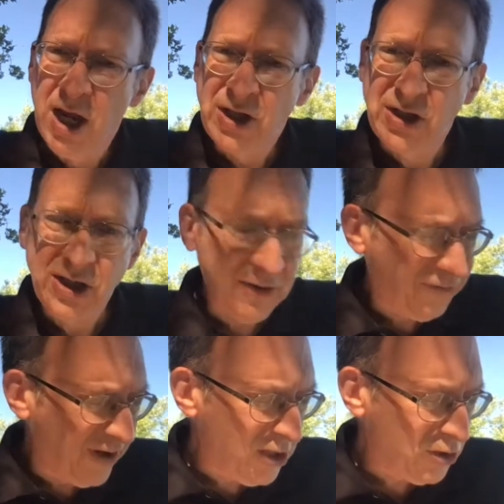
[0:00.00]
To
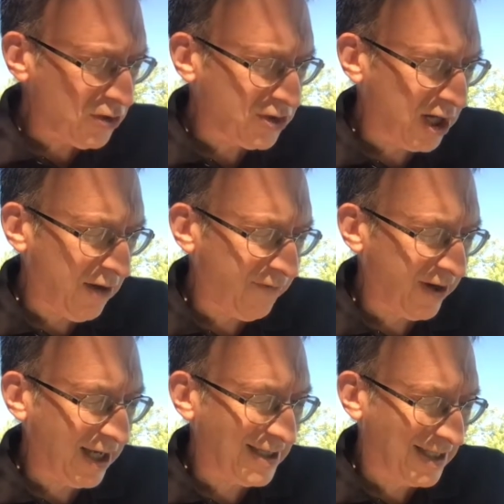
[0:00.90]
defend yourself
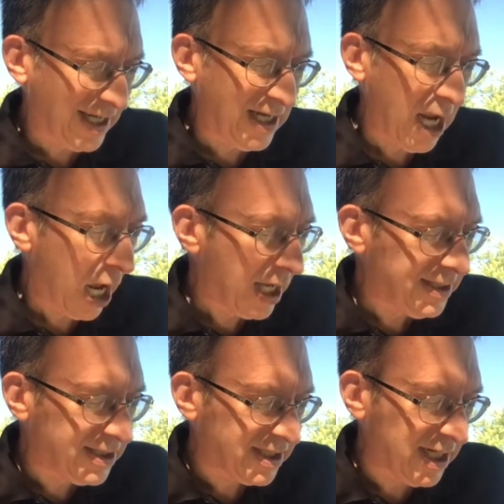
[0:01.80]
against any
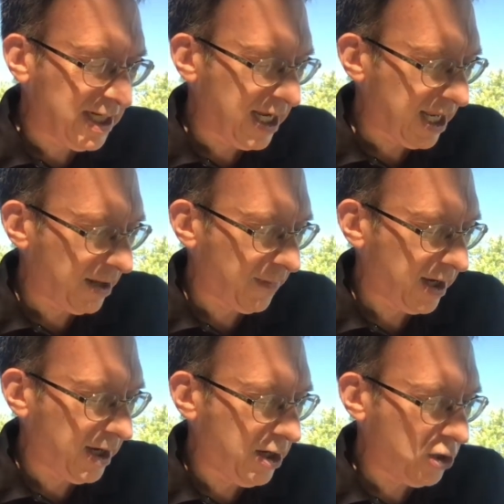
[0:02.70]
unseen
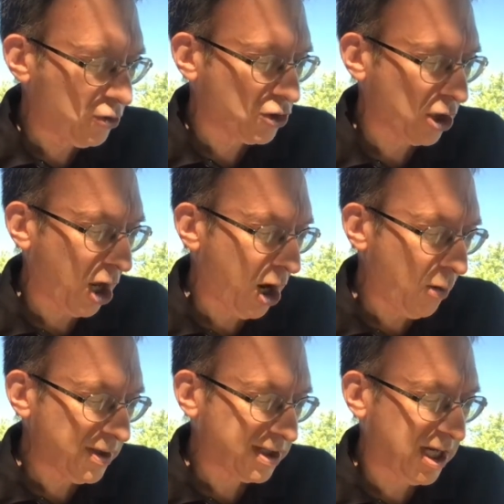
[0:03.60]
enemy, you should
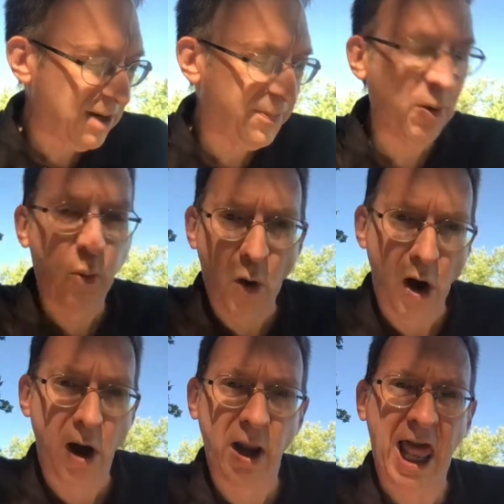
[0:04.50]
always keep a
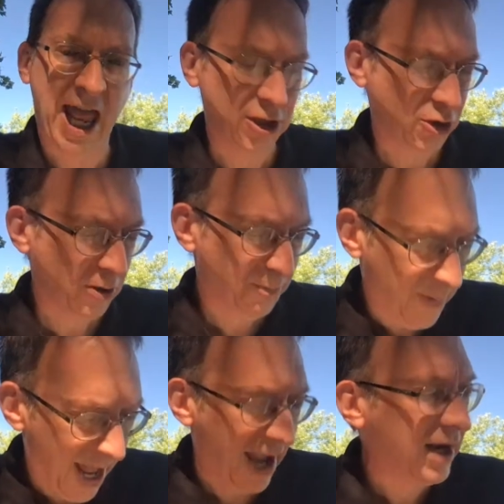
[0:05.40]
wall at your
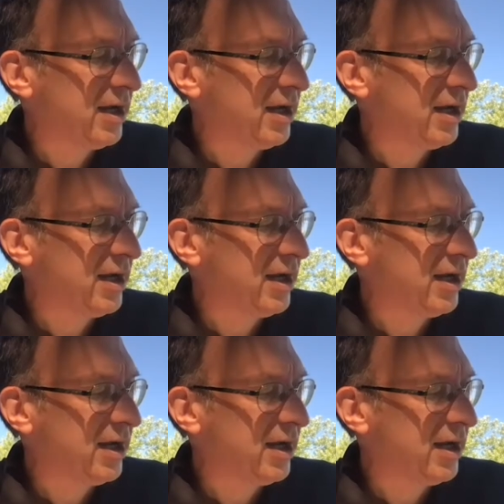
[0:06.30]
back,